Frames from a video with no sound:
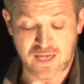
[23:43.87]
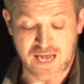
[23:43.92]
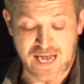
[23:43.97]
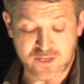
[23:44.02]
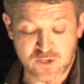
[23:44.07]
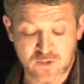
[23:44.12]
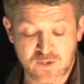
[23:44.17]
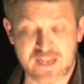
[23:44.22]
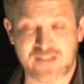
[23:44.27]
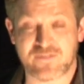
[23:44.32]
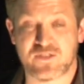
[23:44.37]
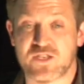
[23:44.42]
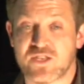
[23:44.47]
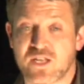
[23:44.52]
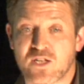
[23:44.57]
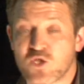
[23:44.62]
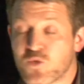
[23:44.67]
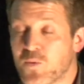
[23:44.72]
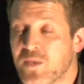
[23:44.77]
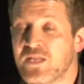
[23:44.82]
I'd only have to
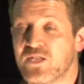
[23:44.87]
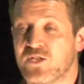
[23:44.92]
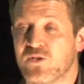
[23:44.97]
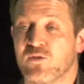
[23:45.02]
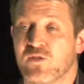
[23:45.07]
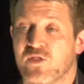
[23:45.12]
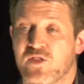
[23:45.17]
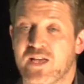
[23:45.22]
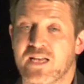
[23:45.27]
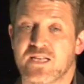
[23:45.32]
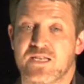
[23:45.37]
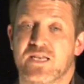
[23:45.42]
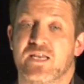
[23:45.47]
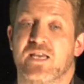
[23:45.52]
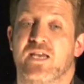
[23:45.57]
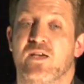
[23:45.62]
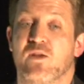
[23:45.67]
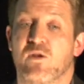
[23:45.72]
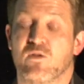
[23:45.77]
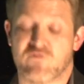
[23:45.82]
sell 20 or 30
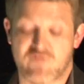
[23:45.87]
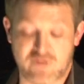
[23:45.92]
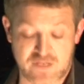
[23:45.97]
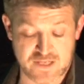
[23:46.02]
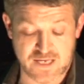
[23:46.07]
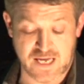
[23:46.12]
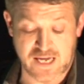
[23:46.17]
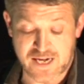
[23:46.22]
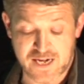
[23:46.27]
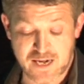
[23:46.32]
kilos retail